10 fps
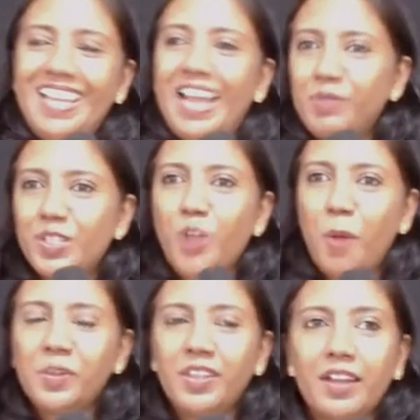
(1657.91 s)
And we
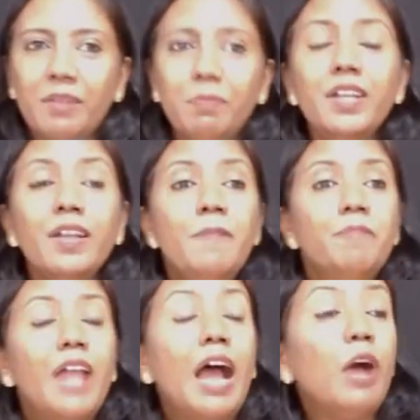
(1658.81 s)
stop with that. But
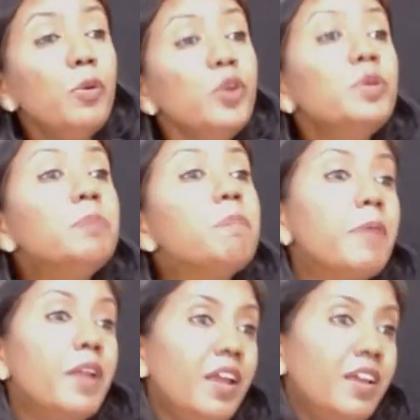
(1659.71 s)
how about we
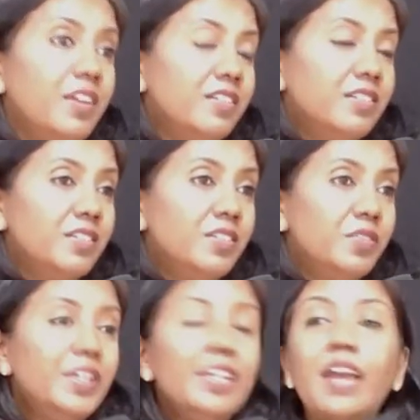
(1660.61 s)
pray?
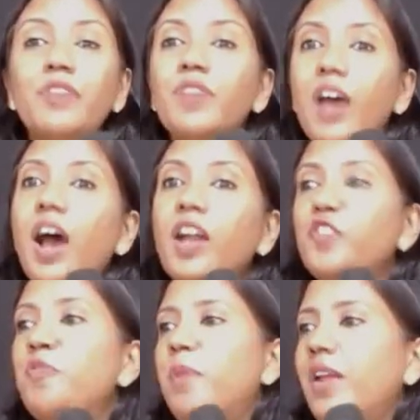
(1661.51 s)
We can have a heart
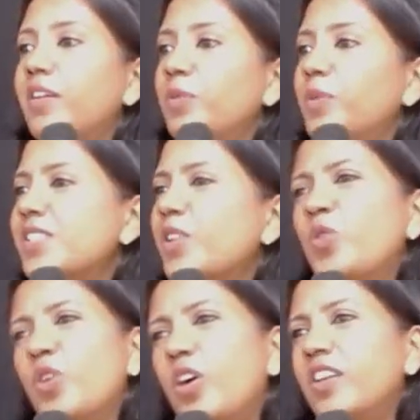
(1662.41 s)
of prayer. We say,
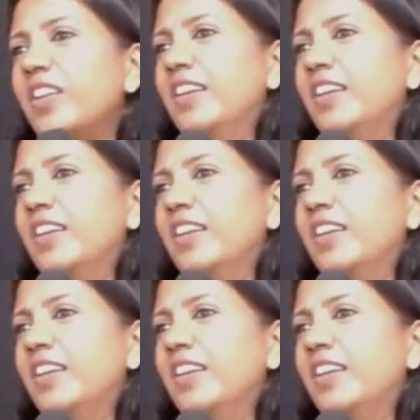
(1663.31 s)
oh God,